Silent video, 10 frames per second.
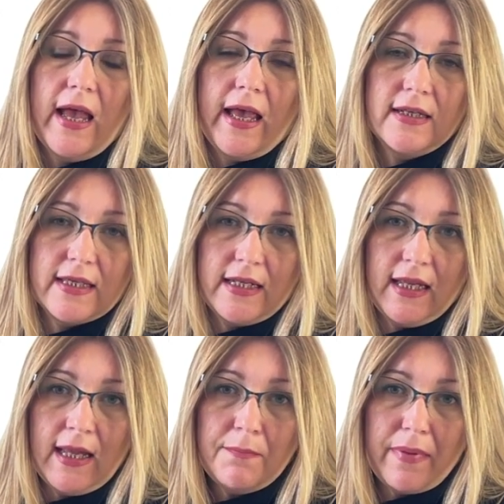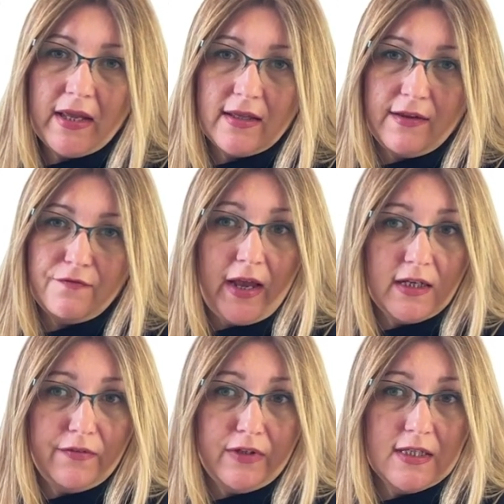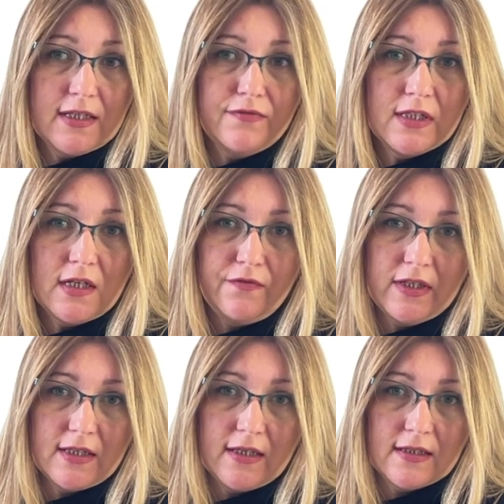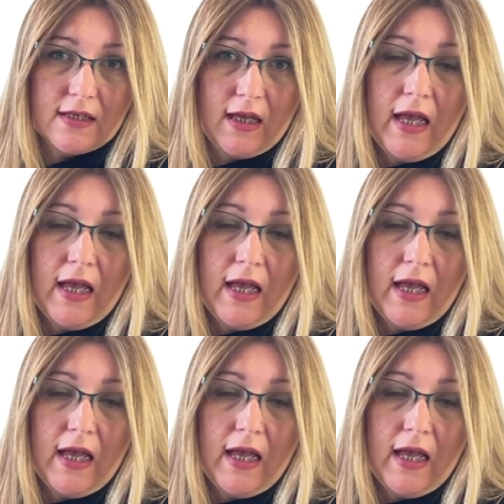and can impact the effectiveness of services.